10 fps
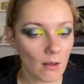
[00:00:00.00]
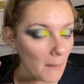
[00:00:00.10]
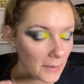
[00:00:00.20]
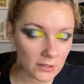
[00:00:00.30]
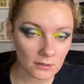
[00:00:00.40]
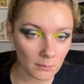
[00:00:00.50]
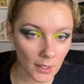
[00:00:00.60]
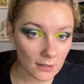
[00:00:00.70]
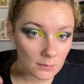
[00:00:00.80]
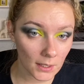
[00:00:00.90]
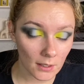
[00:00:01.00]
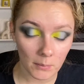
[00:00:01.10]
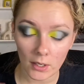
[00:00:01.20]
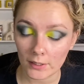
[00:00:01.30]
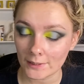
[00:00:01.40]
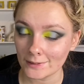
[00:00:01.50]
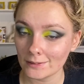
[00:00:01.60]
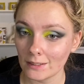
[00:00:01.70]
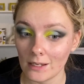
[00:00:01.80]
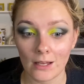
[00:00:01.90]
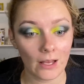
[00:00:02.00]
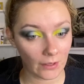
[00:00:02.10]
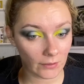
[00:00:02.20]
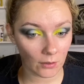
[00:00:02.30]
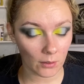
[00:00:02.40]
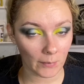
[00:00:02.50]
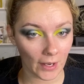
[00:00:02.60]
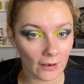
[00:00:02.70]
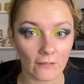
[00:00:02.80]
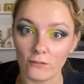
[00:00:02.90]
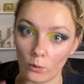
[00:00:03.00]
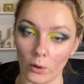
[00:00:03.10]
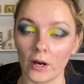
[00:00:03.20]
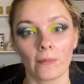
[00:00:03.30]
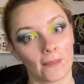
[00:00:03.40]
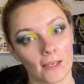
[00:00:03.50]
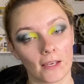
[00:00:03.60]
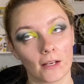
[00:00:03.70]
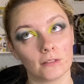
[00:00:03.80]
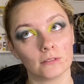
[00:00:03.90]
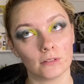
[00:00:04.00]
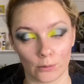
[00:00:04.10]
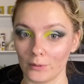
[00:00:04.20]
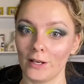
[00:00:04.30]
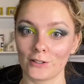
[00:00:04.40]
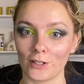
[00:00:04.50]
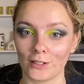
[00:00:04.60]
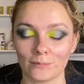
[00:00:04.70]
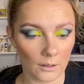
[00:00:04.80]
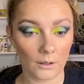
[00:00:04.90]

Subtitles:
put some base makeup on, and then I'll come back for the lower lash line.